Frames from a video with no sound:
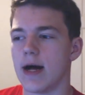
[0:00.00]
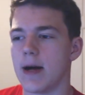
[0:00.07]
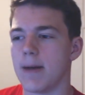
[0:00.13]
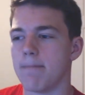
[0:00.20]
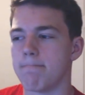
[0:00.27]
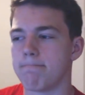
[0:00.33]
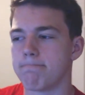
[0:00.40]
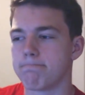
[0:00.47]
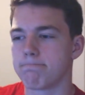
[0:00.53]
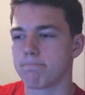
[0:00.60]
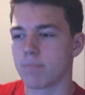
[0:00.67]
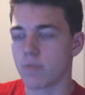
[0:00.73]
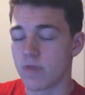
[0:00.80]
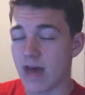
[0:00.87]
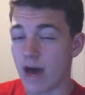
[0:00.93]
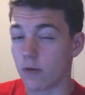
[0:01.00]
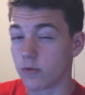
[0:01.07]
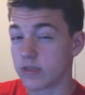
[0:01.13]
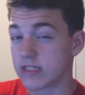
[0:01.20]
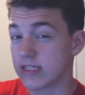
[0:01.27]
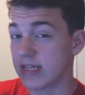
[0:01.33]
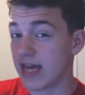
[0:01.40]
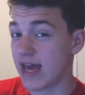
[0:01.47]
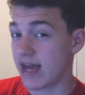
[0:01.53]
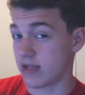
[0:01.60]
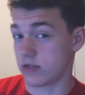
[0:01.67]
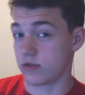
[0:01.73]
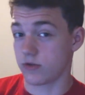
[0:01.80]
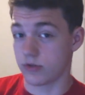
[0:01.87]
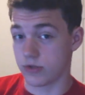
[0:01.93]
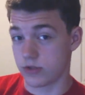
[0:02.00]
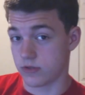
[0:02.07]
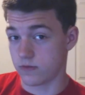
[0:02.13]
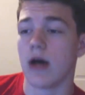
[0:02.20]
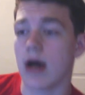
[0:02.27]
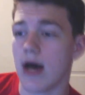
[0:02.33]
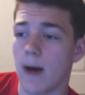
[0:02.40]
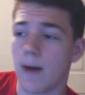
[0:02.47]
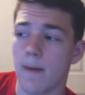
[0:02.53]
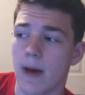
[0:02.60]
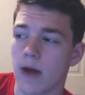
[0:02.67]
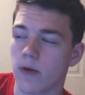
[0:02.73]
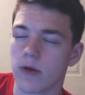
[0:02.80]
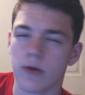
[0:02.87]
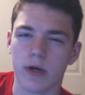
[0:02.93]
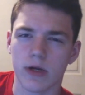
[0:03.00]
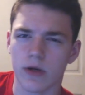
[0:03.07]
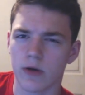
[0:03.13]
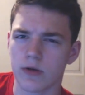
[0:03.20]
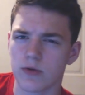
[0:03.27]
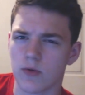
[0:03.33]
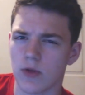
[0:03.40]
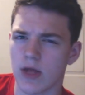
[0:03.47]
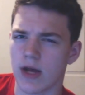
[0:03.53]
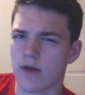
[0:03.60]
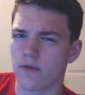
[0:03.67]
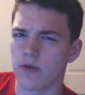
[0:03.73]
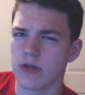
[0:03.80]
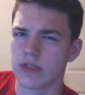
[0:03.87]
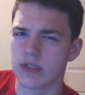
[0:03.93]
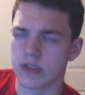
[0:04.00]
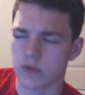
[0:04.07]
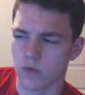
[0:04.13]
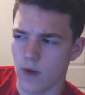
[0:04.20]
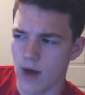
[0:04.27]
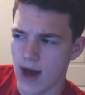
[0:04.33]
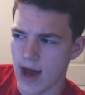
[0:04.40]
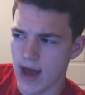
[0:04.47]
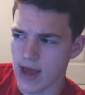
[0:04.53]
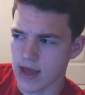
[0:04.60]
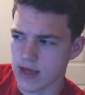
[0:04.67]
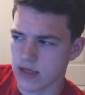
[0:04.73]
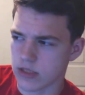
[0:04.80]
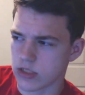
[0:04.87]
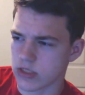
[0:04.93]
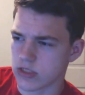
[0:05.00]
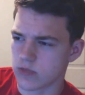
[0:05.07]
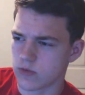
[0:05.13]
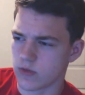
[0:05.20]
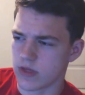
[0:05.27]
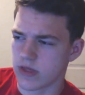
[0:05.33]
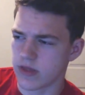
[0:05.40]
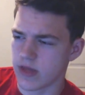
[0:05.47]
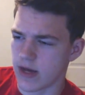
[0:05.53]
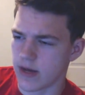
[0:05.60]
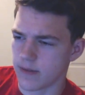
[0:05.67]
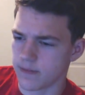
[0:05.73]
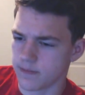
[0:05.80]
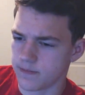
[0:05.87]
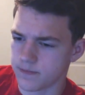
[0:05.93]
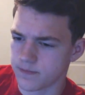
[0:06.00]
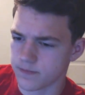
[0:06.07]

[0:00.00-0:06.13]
Um, that was canceled. Um, I don't really want to go into a lot of reasons why. It's just with, um,